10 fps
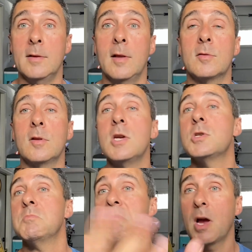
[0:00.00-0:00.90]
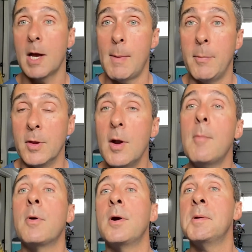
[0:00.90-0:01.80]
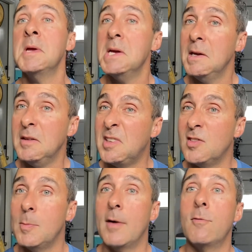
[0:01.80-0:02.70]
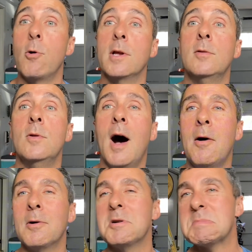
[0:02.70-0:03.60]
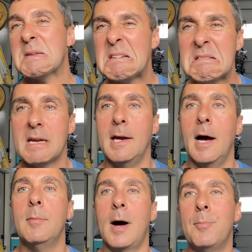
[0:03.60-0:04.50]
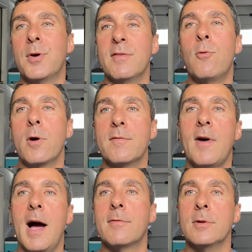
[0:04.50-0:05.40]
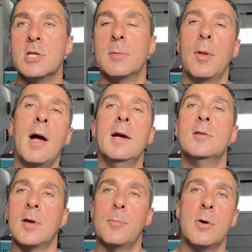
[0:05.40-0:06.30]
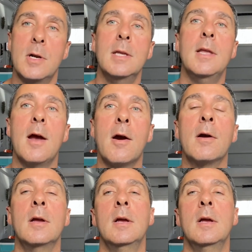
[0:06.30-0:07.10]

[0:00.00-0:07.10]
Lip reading: installation, I come up with a number. It says about $42. I'm like, okay, I'll put it 45 for each of the blinds. I put it in there.